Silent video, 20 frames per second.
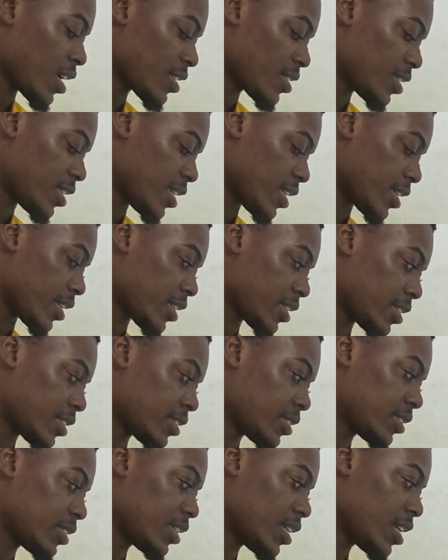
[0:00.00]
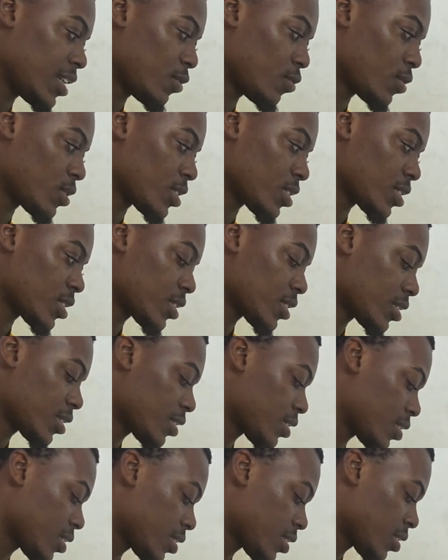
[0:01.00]
here and
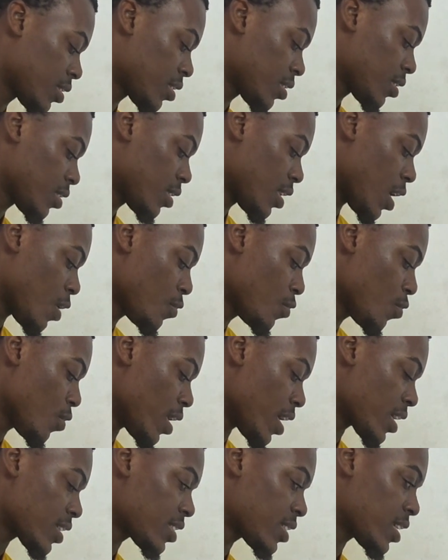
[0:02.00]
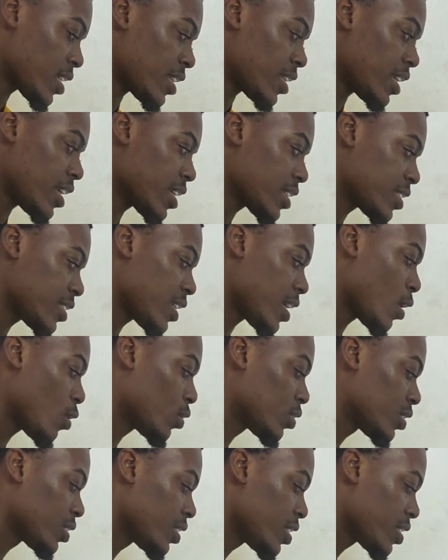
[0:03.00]
and we know x and x here
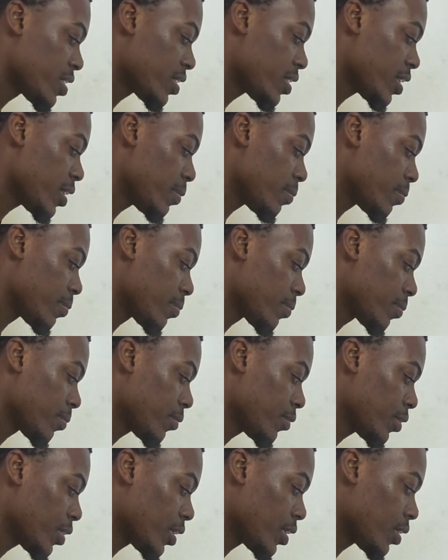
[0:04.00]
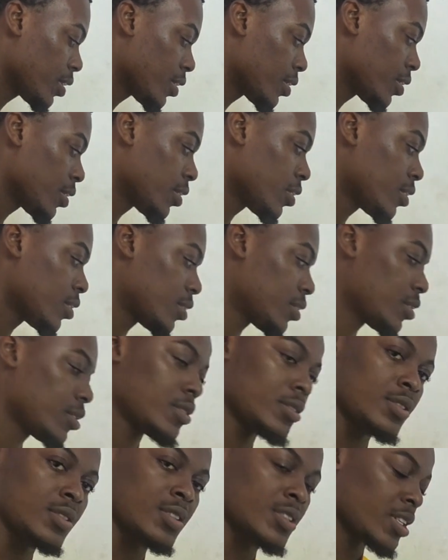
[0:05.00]
are the same. Okay,
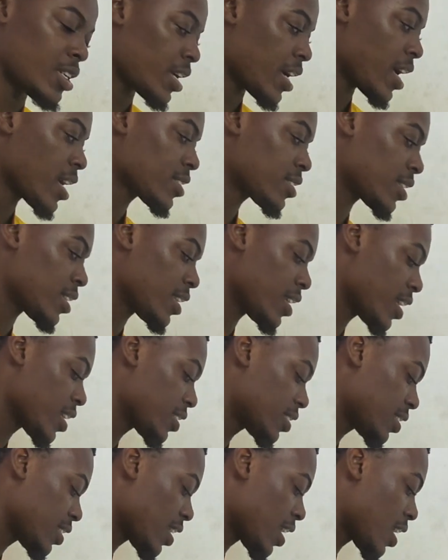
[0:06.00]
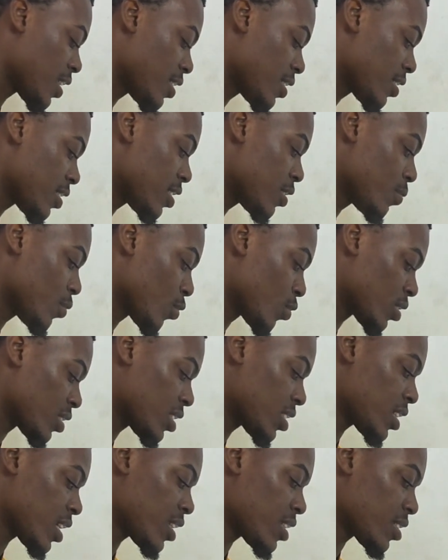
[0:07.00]
x and x here are the same because
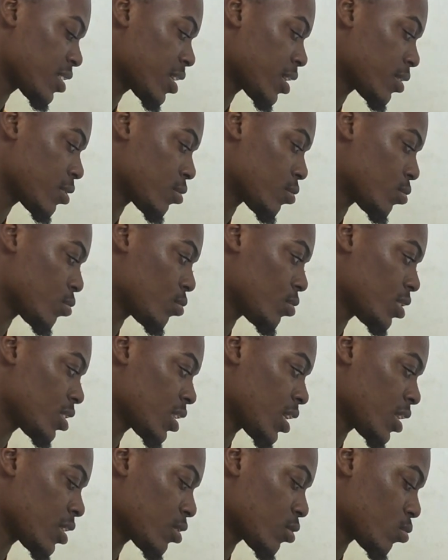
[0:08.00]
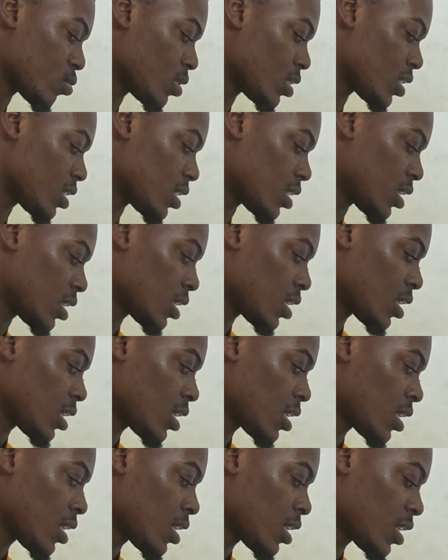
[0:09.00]
this side is 32, this side is 20.
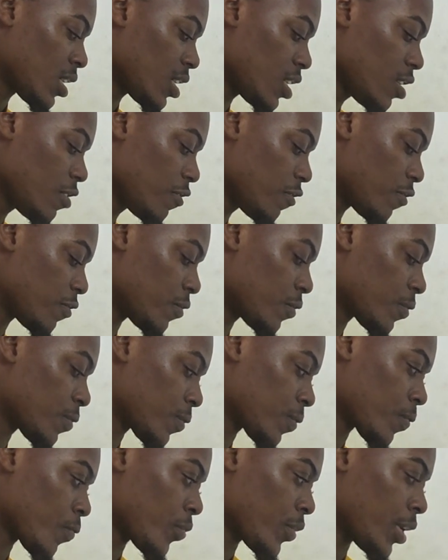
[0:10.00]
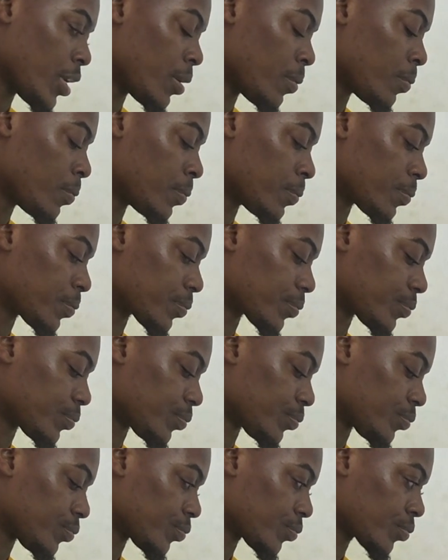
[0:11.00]
If
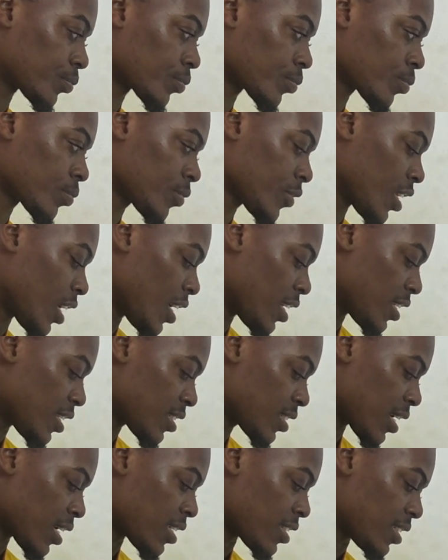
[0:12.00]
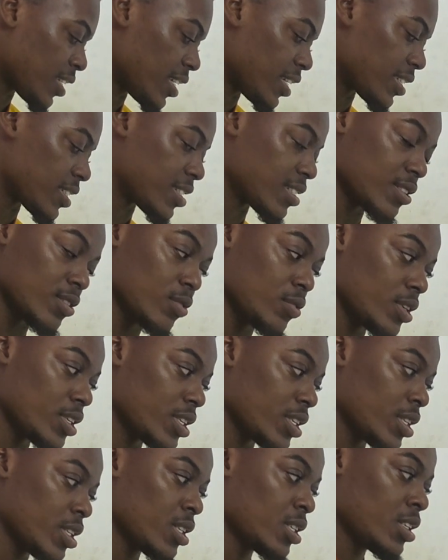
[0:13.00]
and this side is 18.
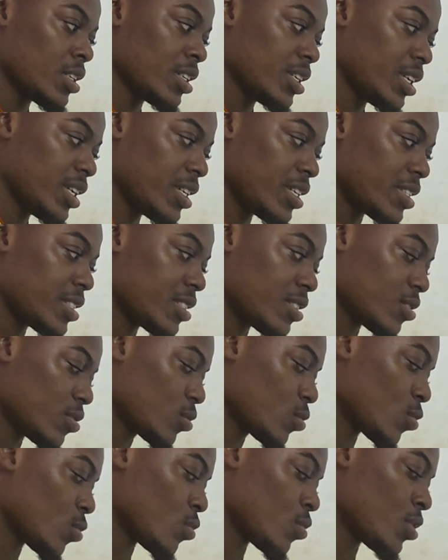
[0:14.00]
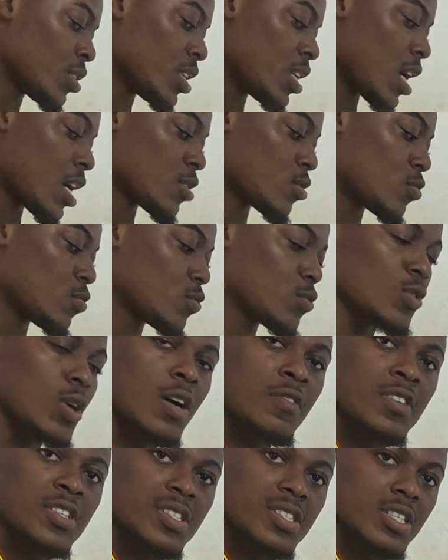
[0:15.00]
Okay, 18. So they assume to
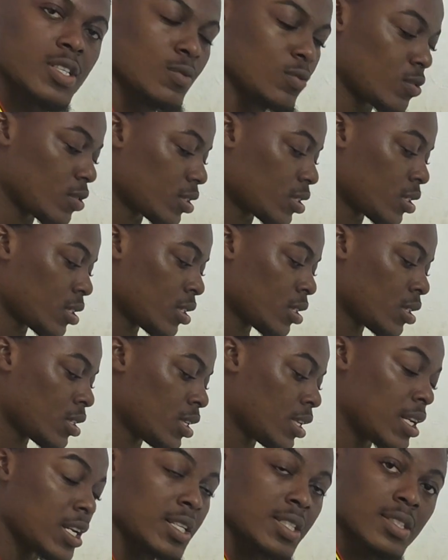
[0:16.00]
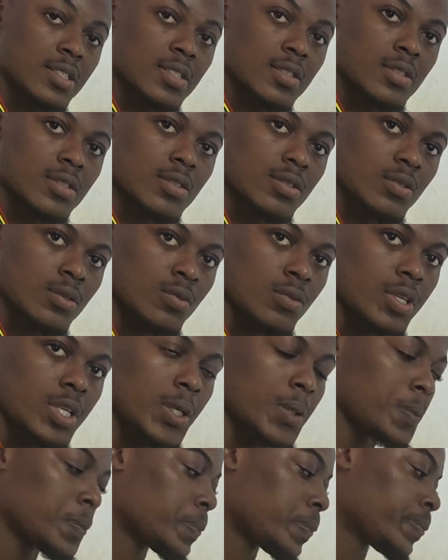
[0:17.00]
have the same length.
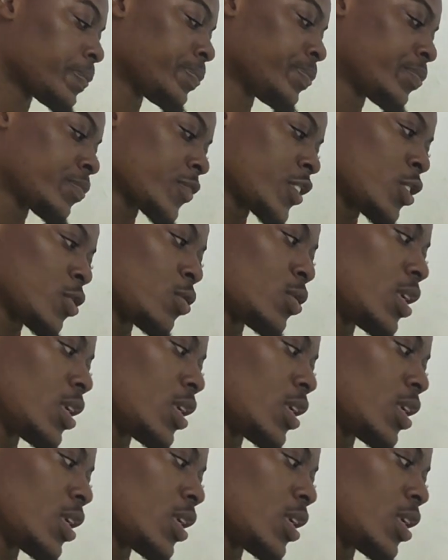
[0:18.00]
Okay, so